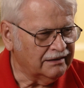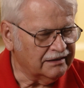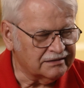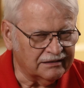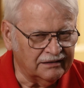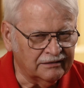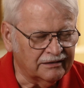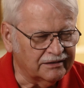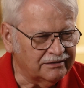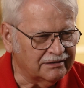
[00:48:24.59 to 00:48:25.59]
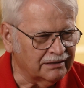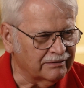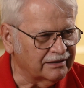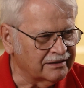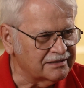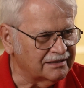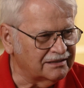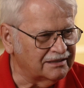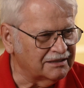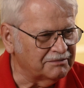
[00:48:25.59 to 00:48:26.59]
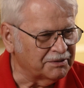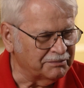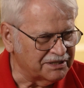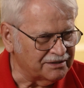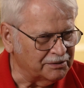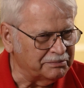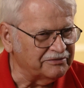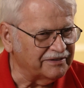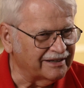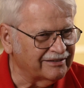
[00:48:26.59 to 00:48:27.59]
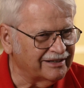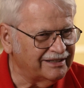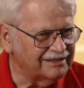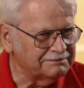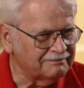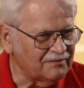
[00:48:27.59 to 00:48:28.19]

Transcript: He said, you know, our two tower gunners had uh, permission to open fire on you?